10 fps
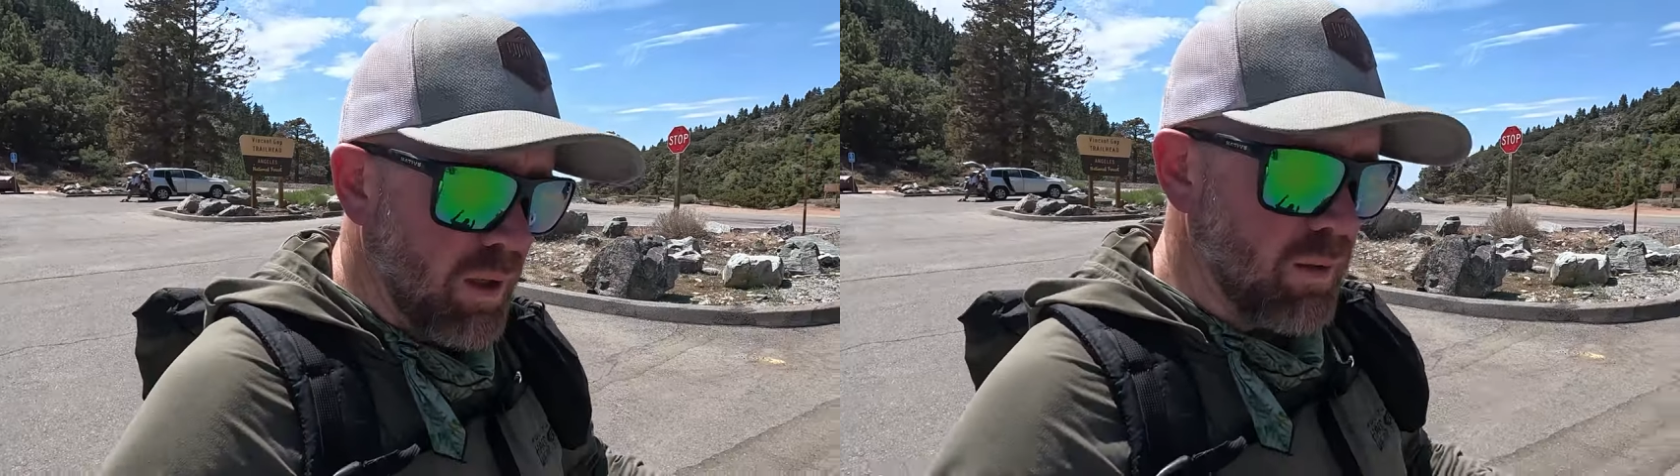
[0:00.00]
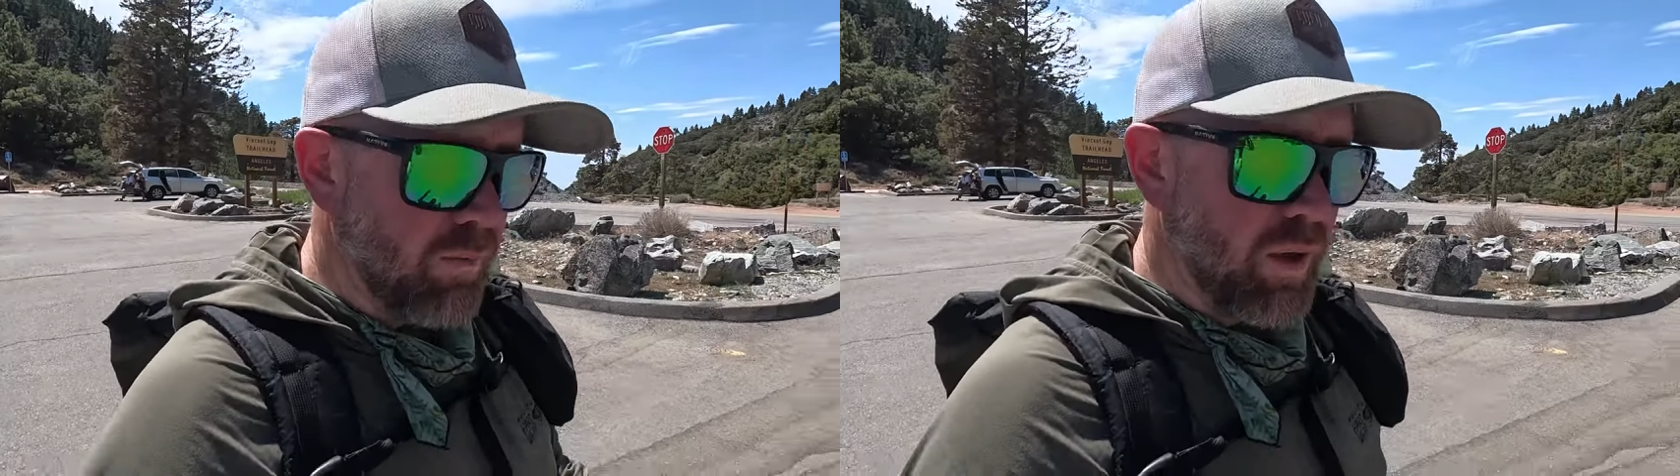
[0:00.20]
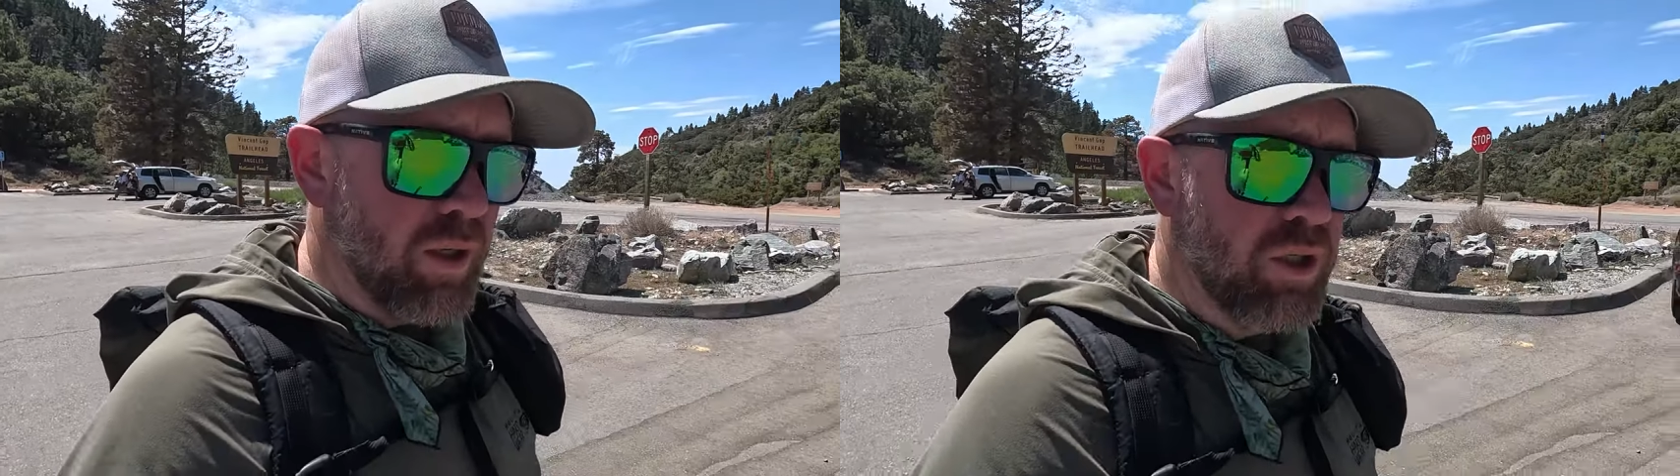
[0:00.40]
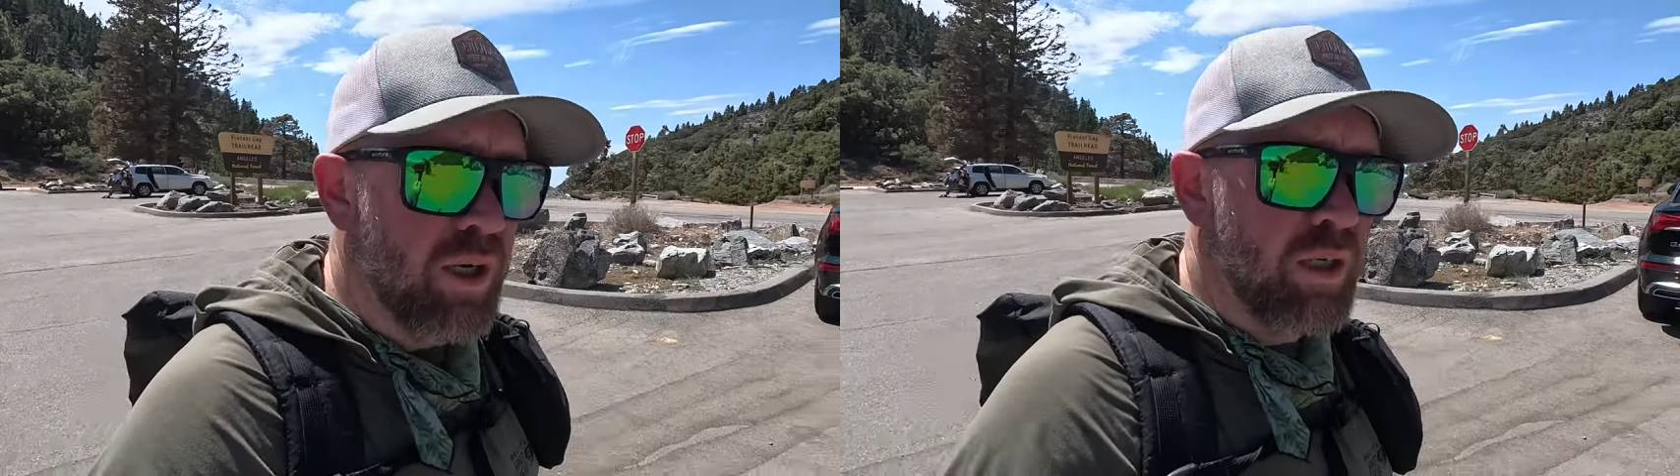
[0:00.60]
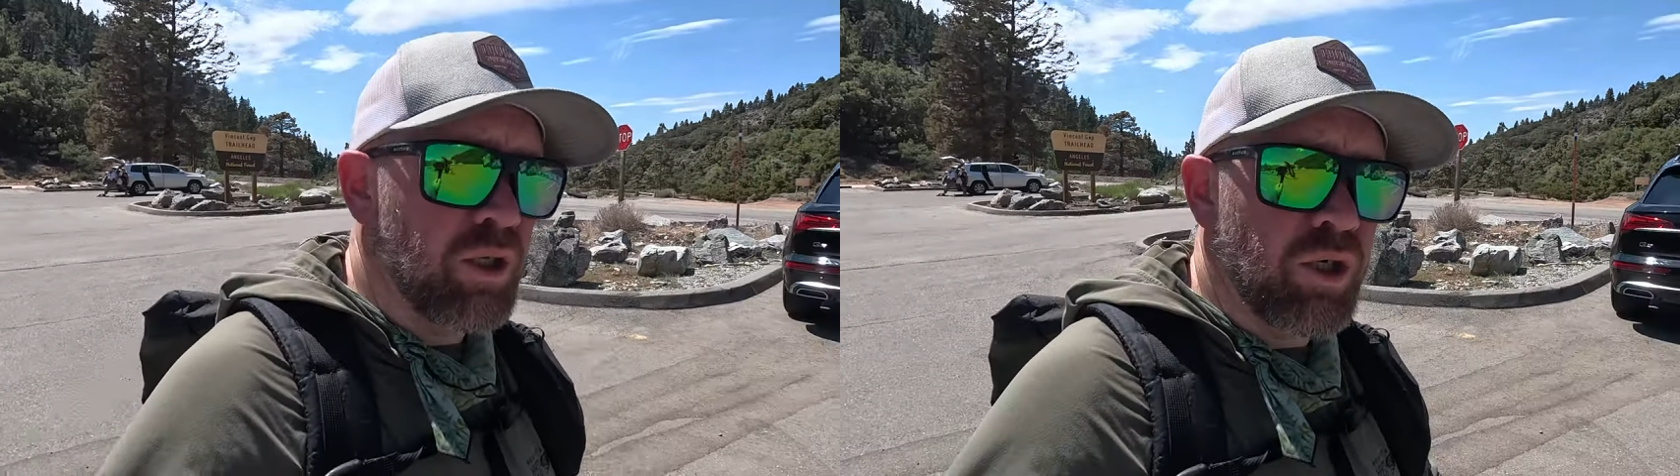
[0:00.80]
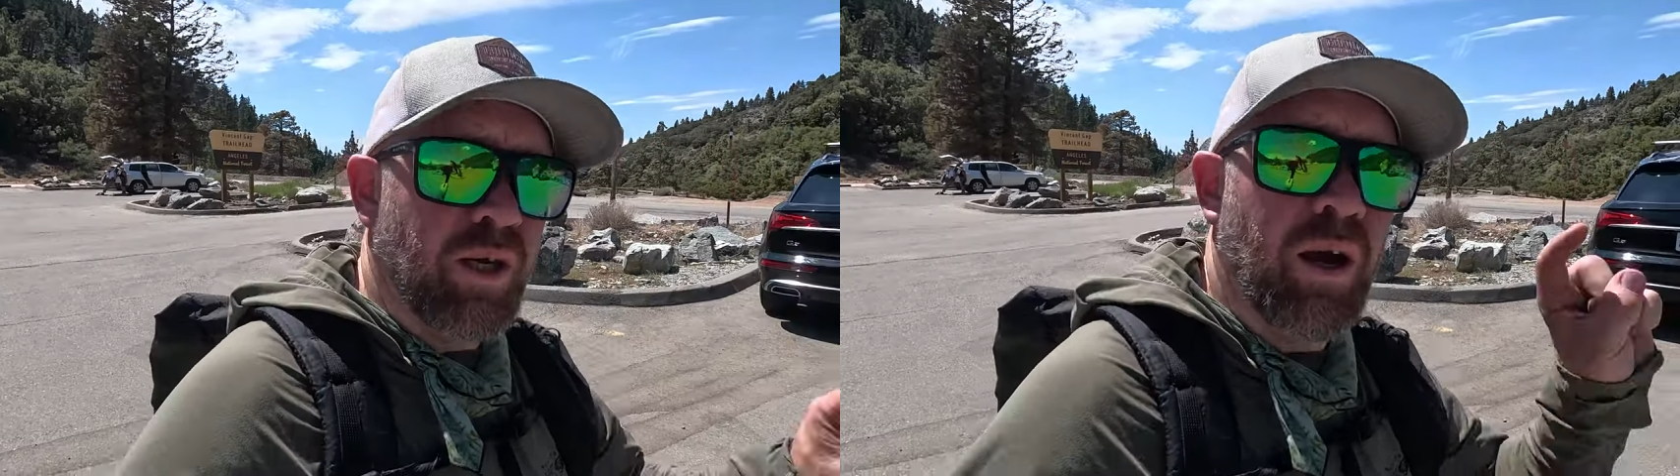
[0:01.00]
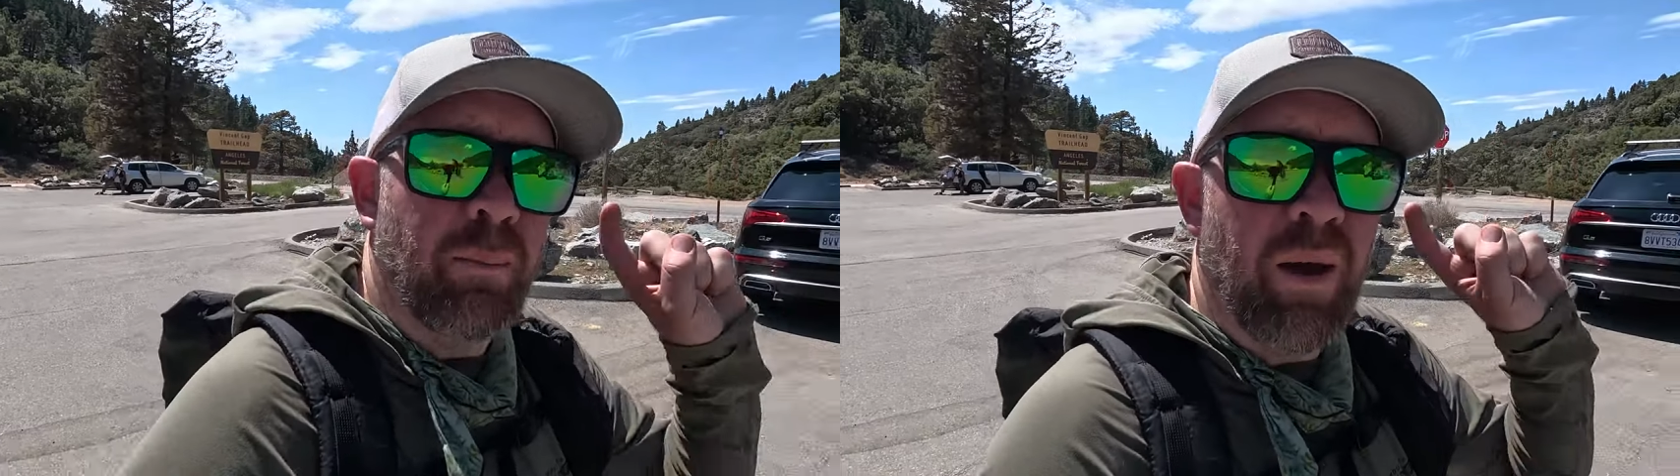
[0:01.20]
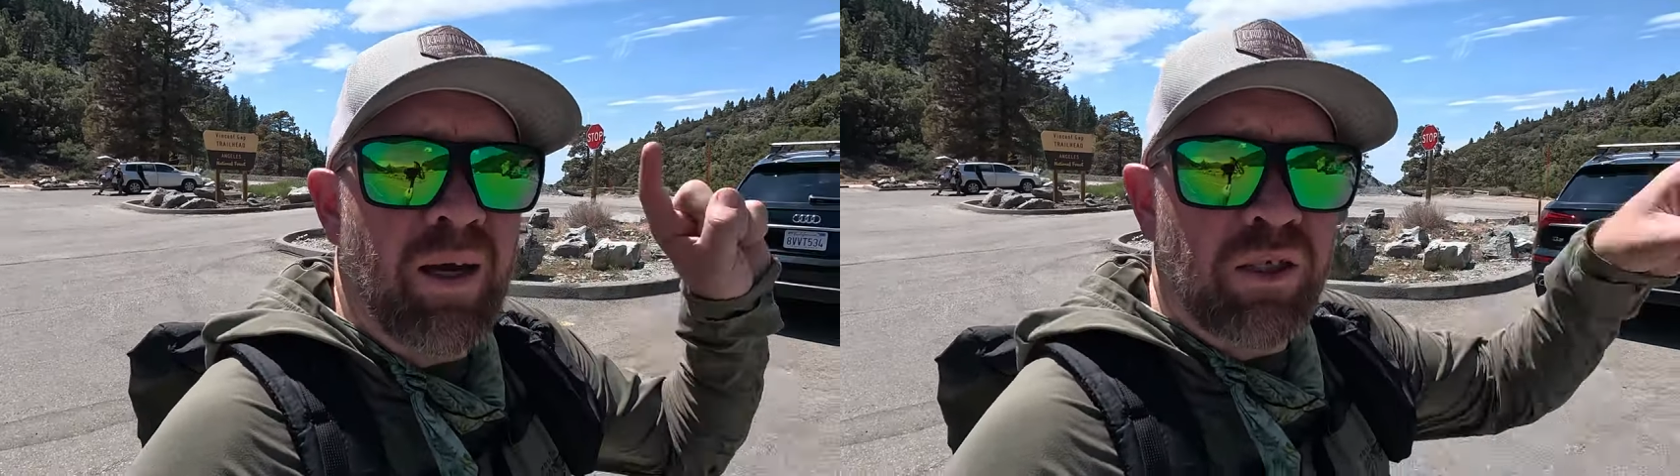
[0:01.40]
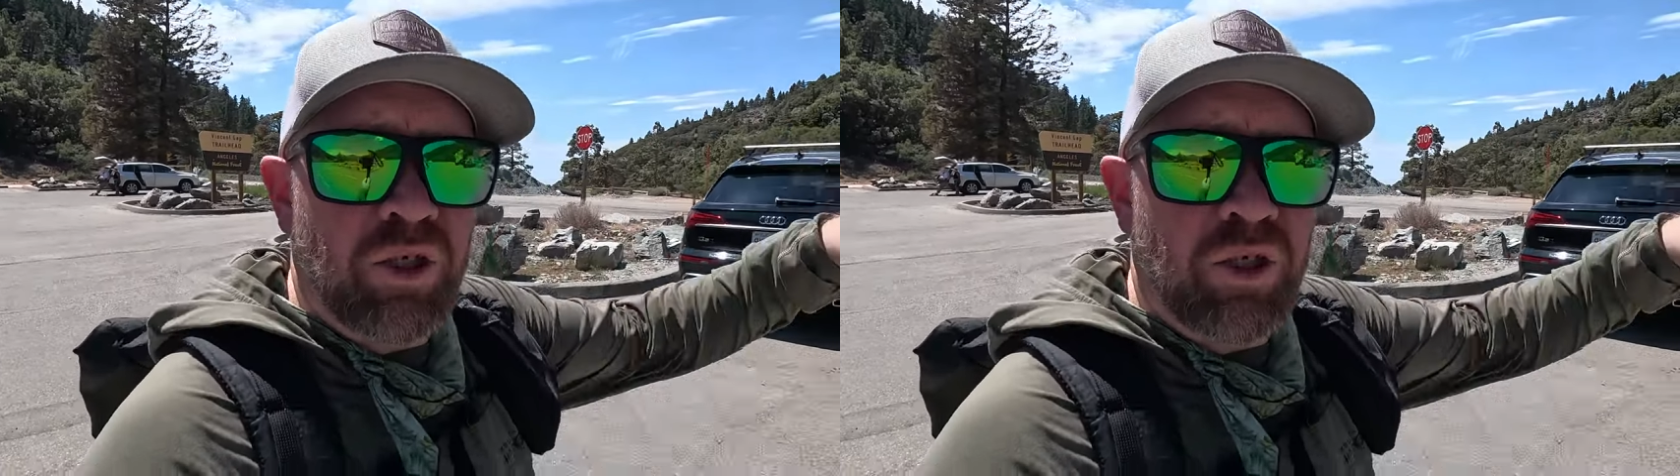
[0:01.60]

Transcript: if you get a chance check out matt's